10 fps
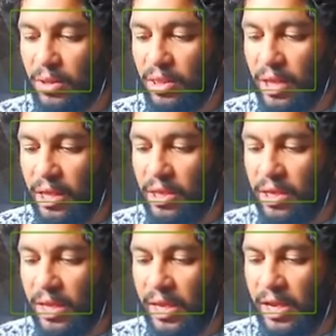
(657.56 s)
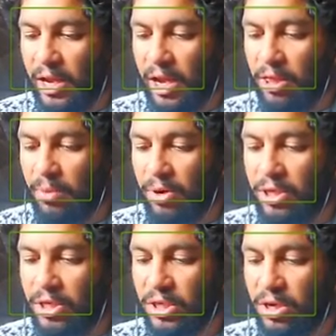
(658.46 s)
Then the king and the
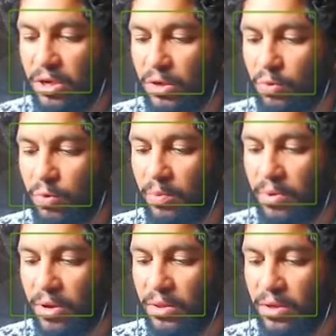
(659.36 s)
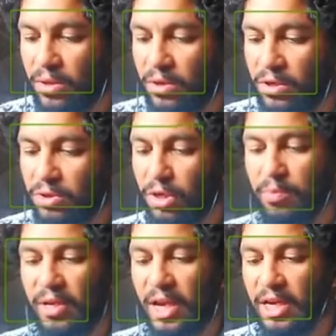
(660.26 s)
princes looked one upon the other, so he
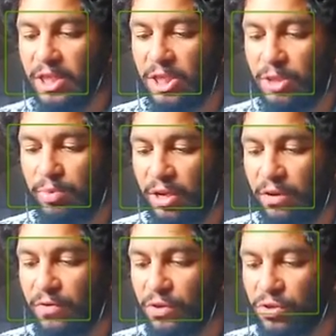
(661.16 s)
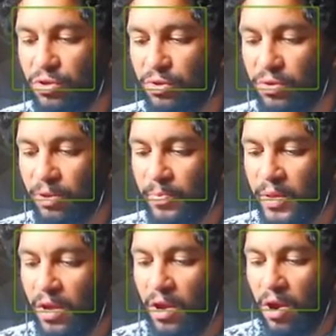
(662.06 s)
began to speak of the truth.
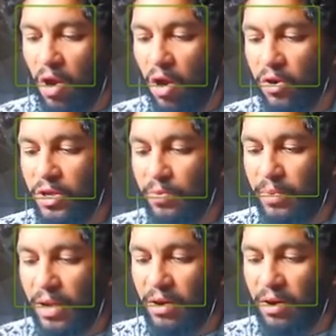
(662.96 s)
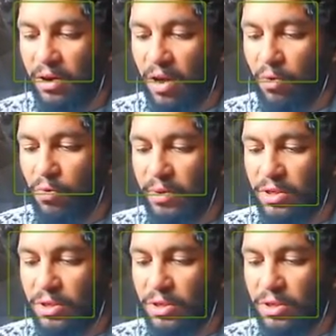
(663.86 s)
O you men, are not women